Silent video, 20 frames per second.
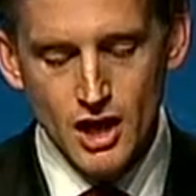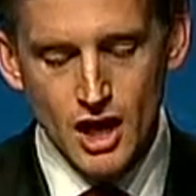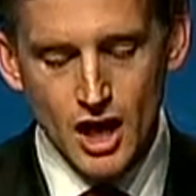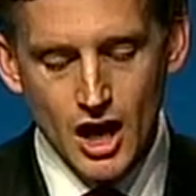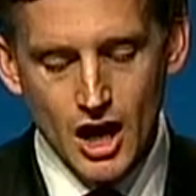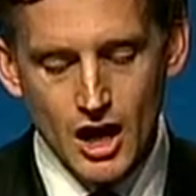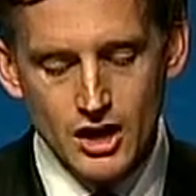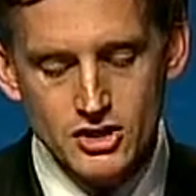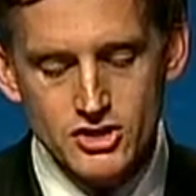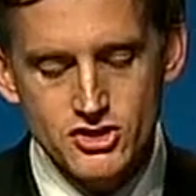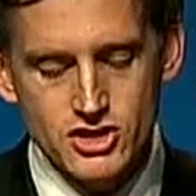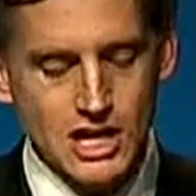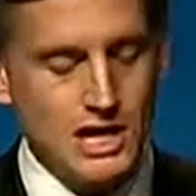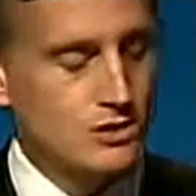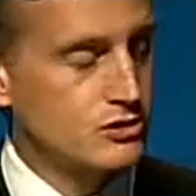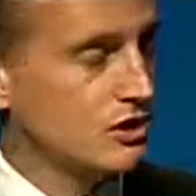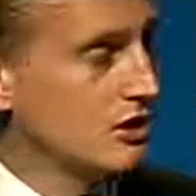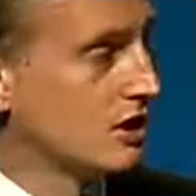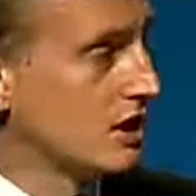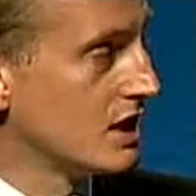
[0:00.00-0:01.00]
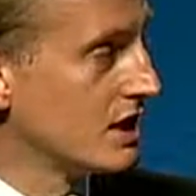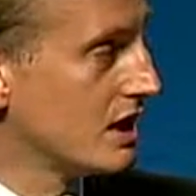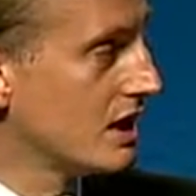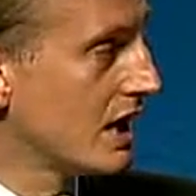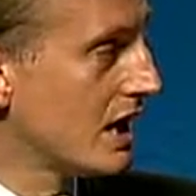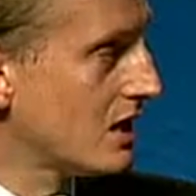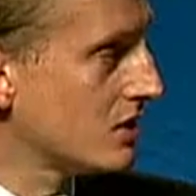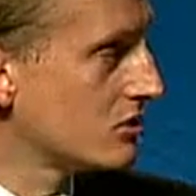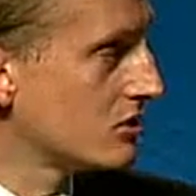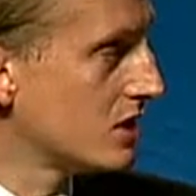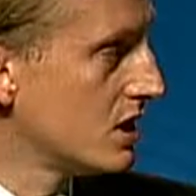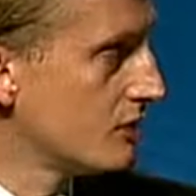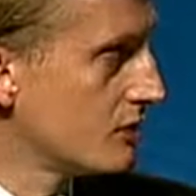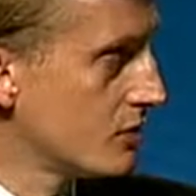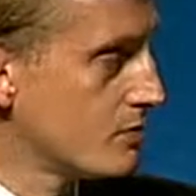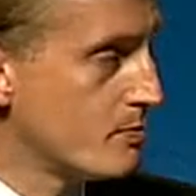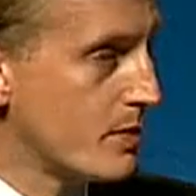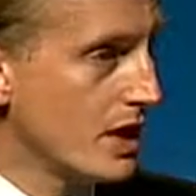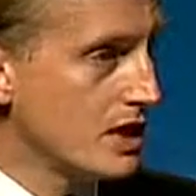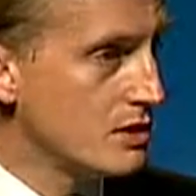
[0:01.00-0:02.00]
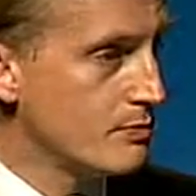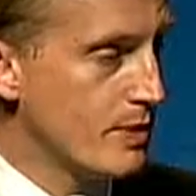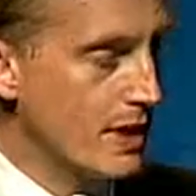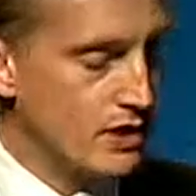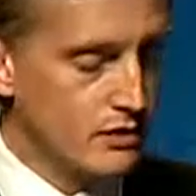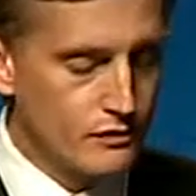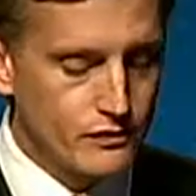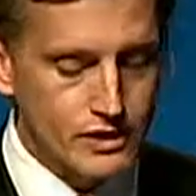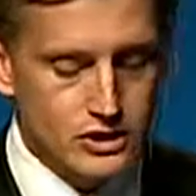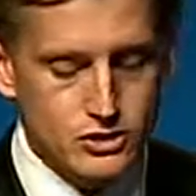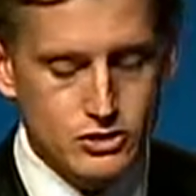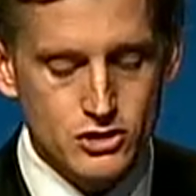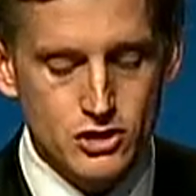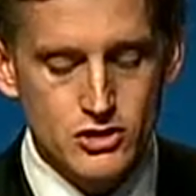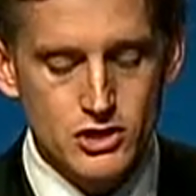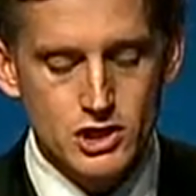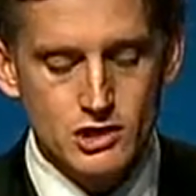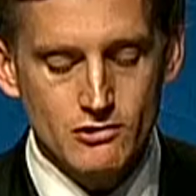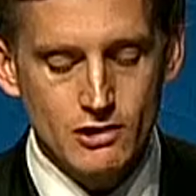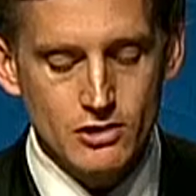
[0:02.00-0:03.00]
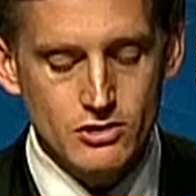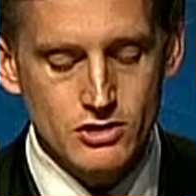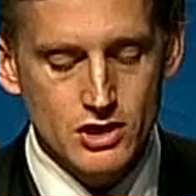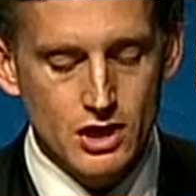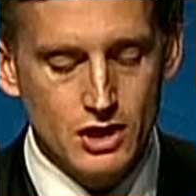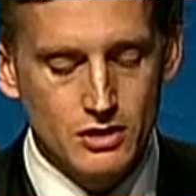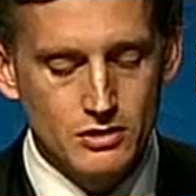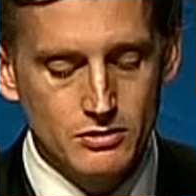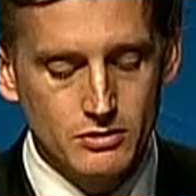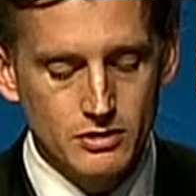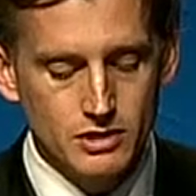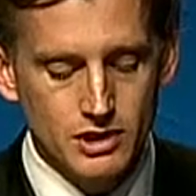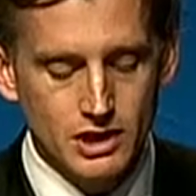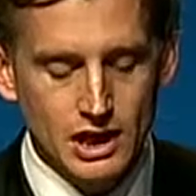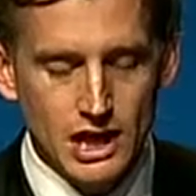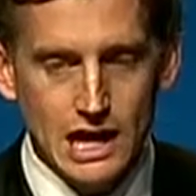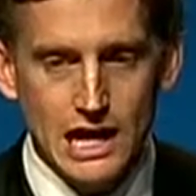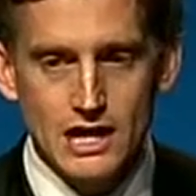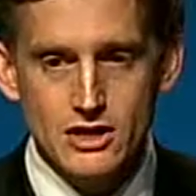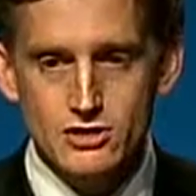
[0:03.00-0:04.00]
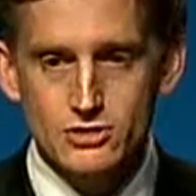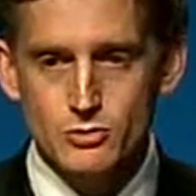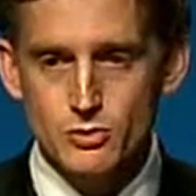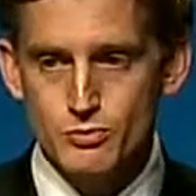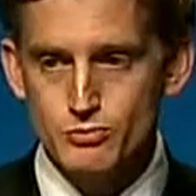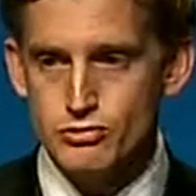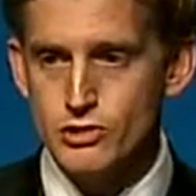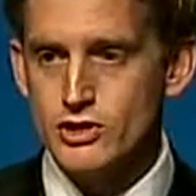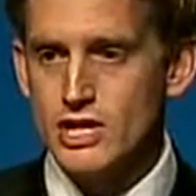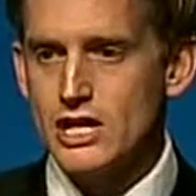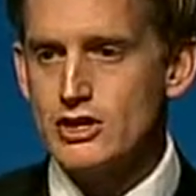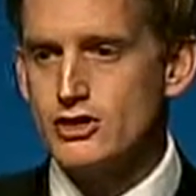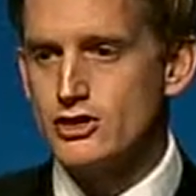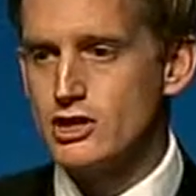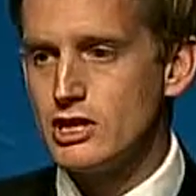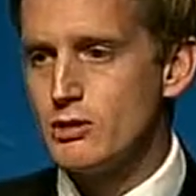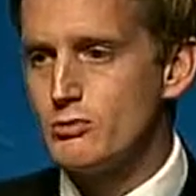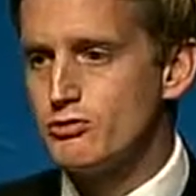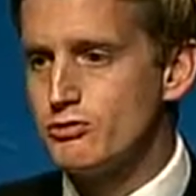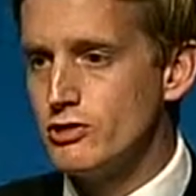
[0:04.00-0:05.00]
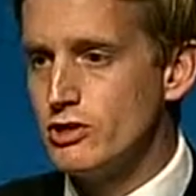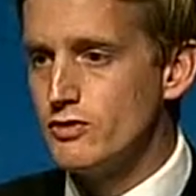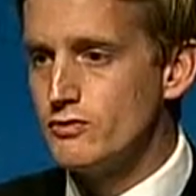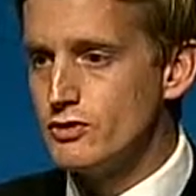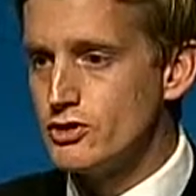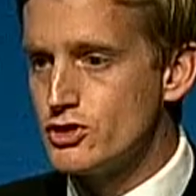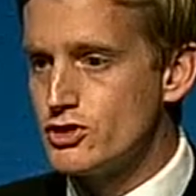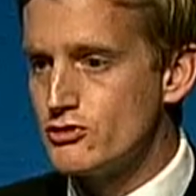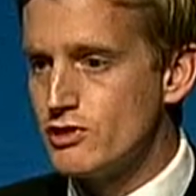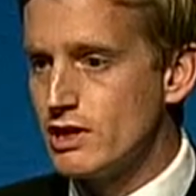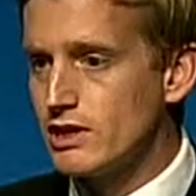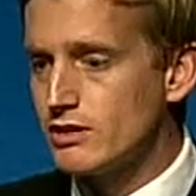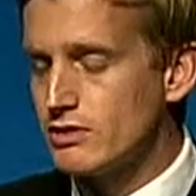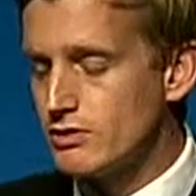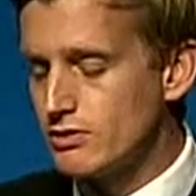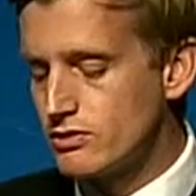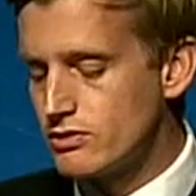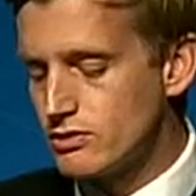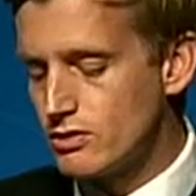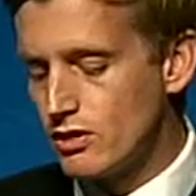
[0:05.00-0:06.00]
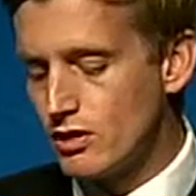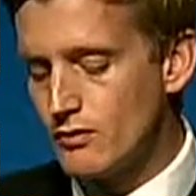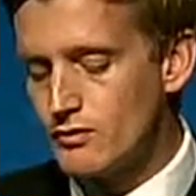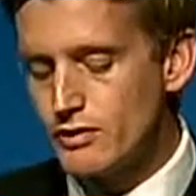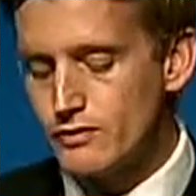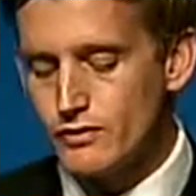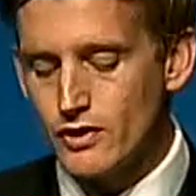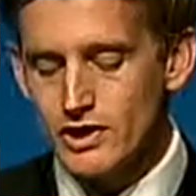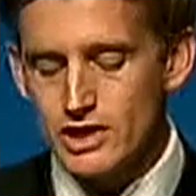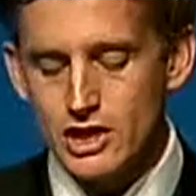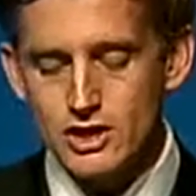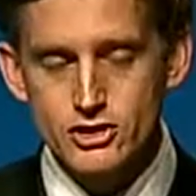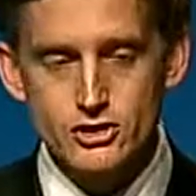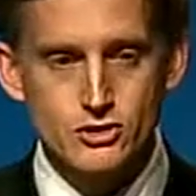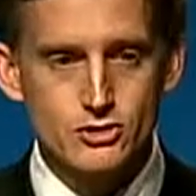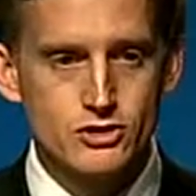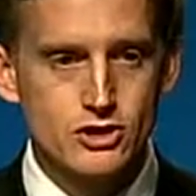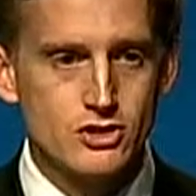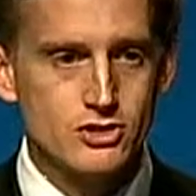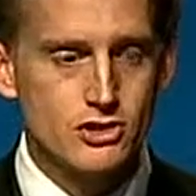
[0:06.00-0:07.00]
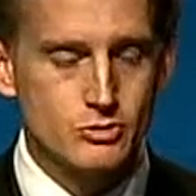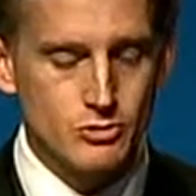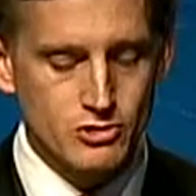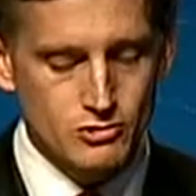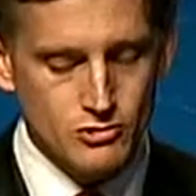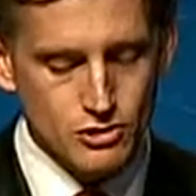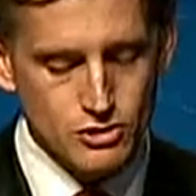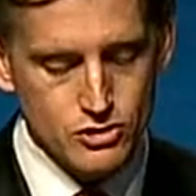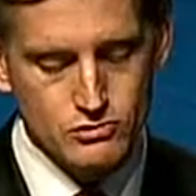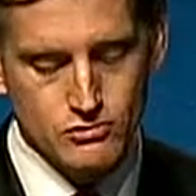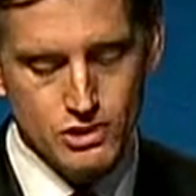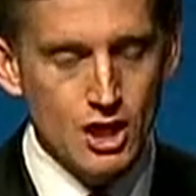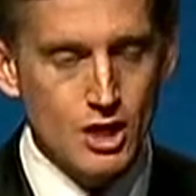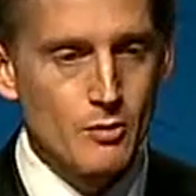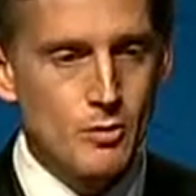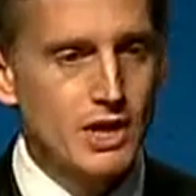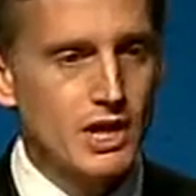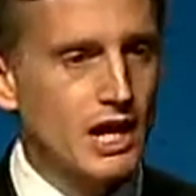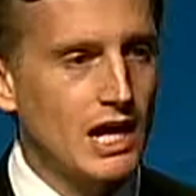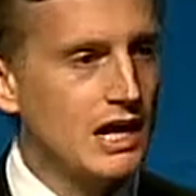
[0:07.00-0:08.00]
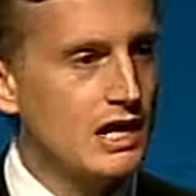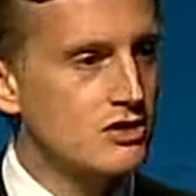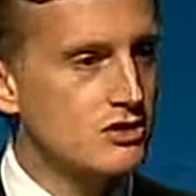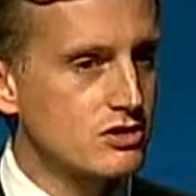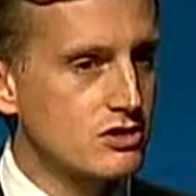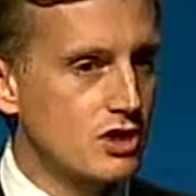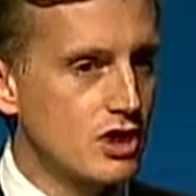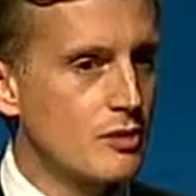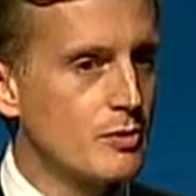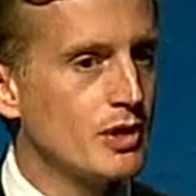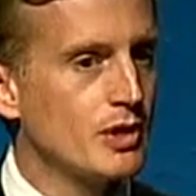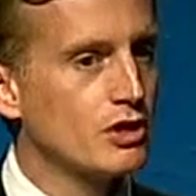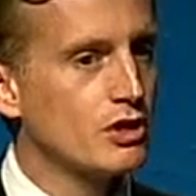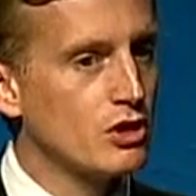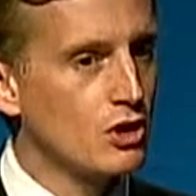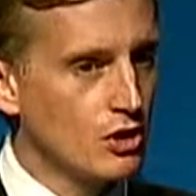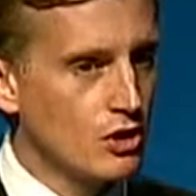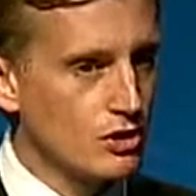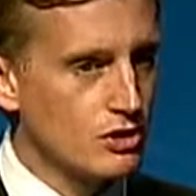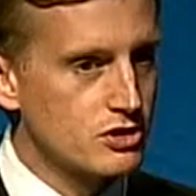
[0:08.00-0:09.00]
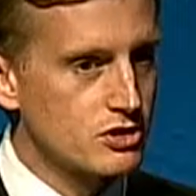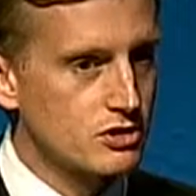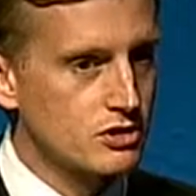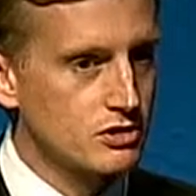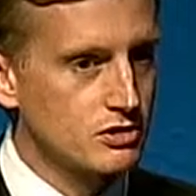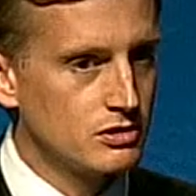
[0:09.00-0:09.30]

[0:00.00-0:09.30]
Undoubtedly, it has delivered many benefits to the Eurozone. It has prudentially improved the strength of the financial system across the but it has come at a cost.